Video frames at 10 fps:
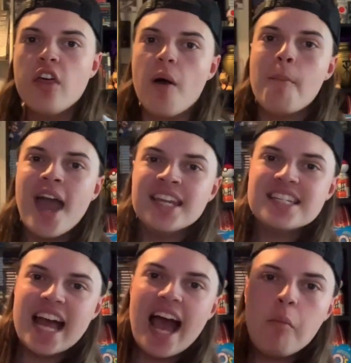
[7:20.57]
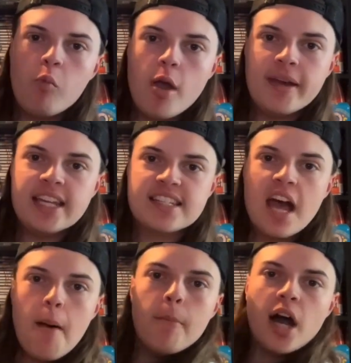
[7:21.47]
the men's and women's
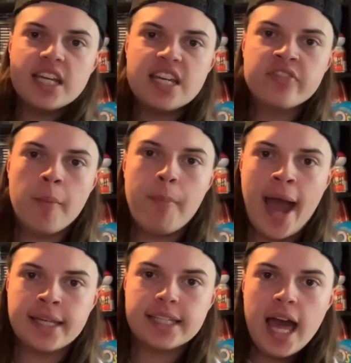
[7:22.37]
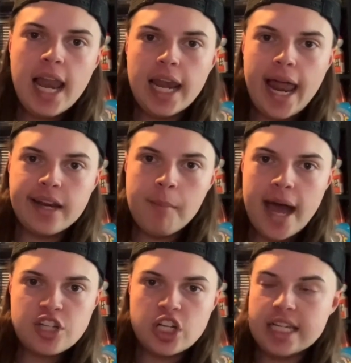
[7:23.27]
Money in the Bank ladder
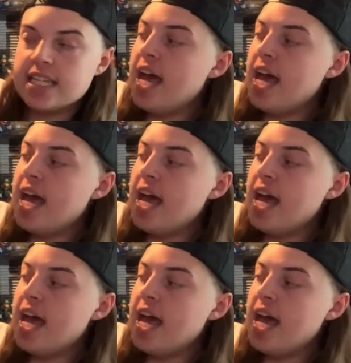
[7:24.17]
matches.